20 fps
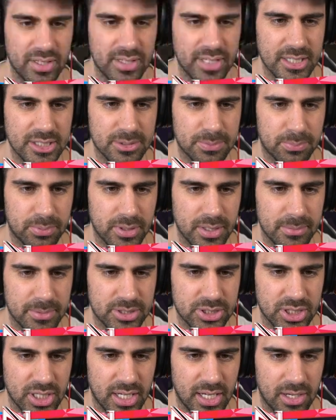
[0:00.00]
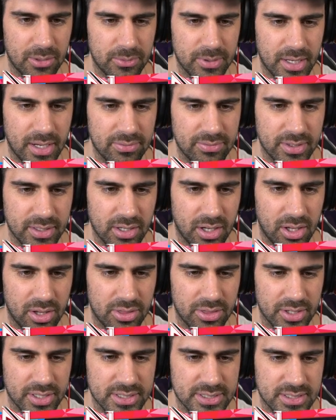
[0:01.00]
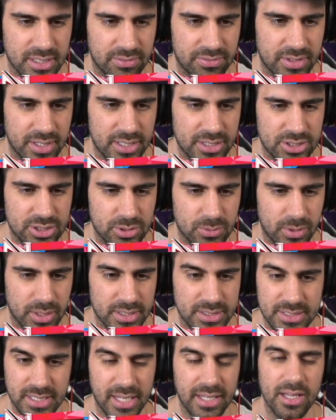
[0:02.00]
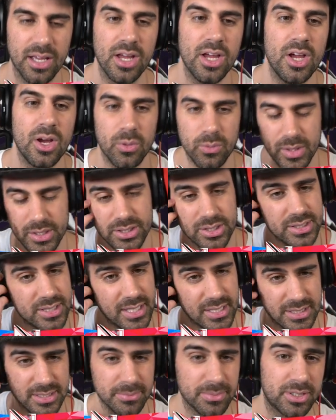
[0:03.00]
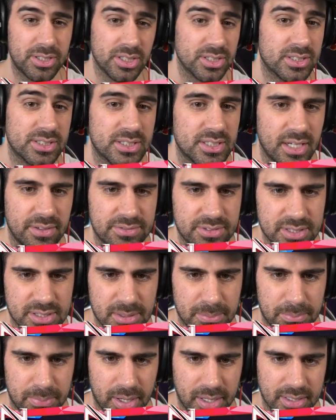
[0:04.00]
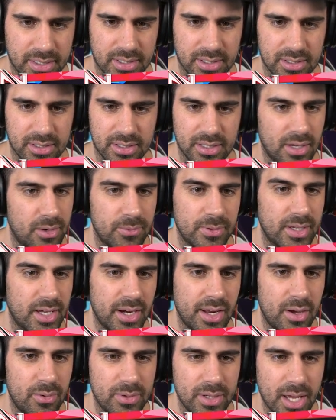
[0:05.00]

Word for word: that's pretty much it. We have like all this stuff that I do want to take. We need to take some good stuff to the bunker, you know? We gotta, we